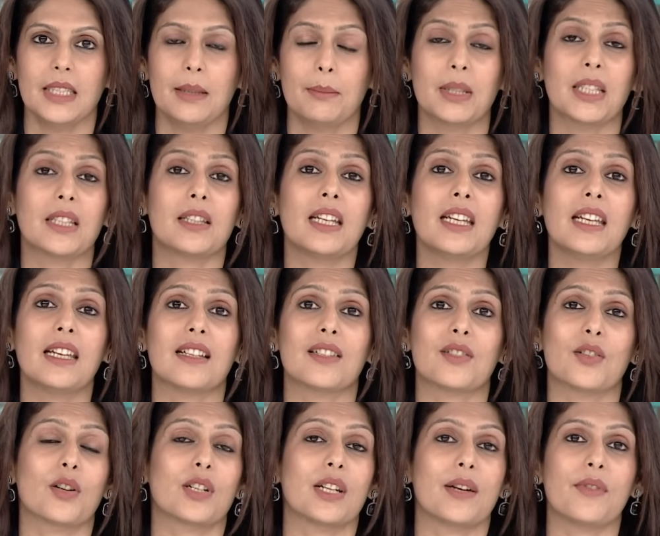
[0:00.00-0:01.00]
But the thing is,
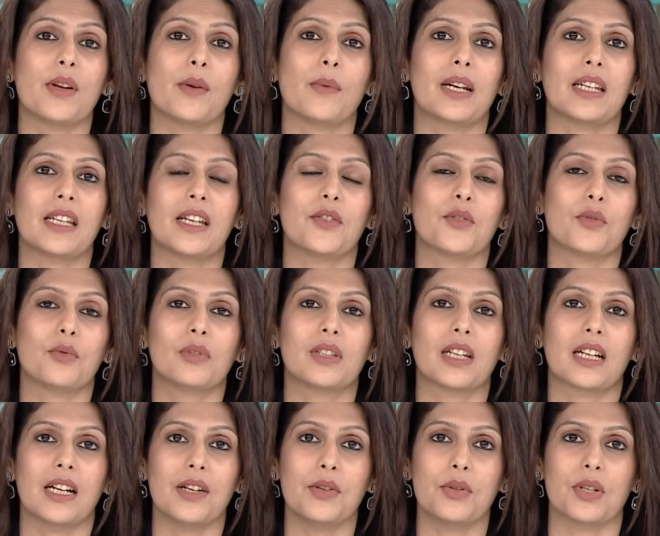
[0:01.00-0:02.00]
not everyone can rule the
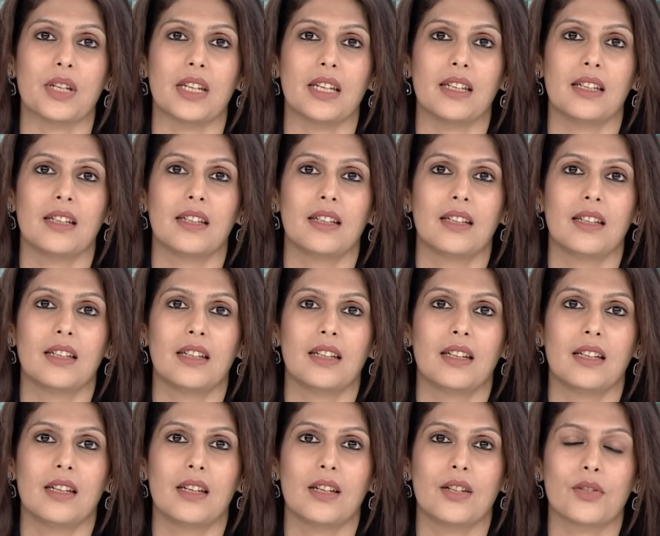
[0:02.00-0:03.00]
country.
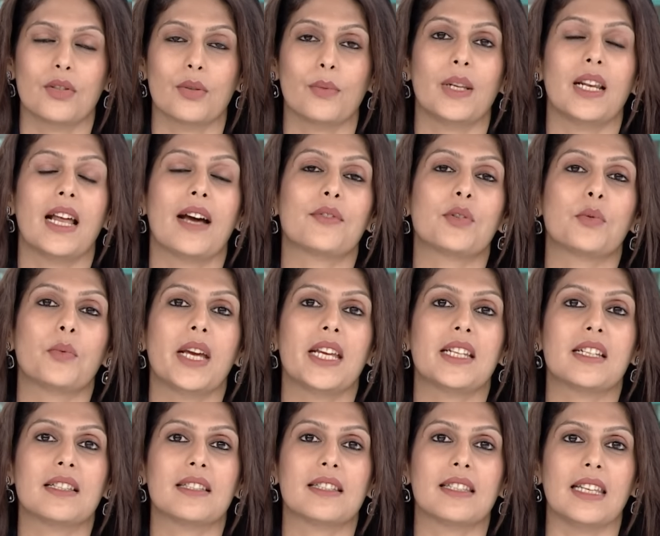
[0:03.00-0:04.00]
So we'll have to wait
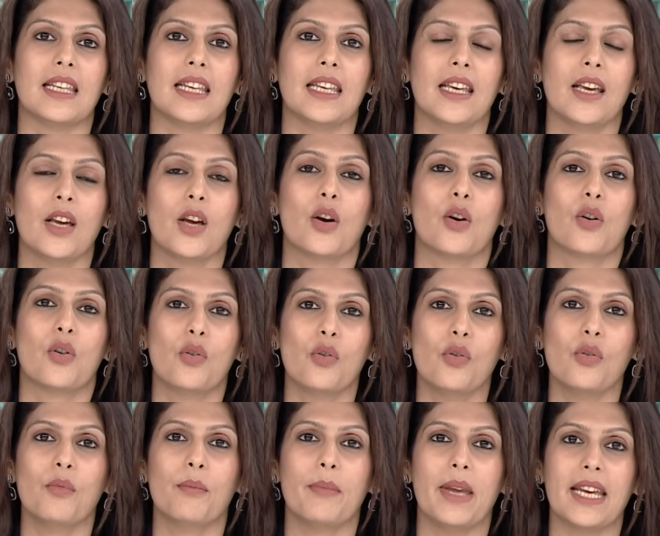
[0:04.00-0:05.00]
and see
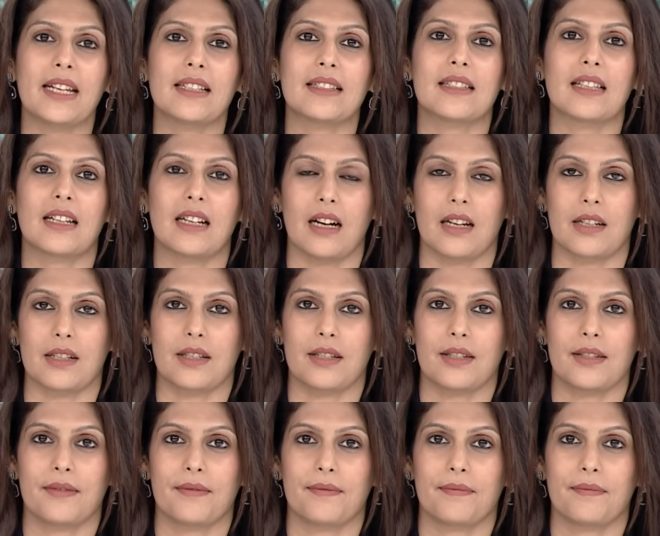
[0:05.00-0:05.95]
who makes the cut.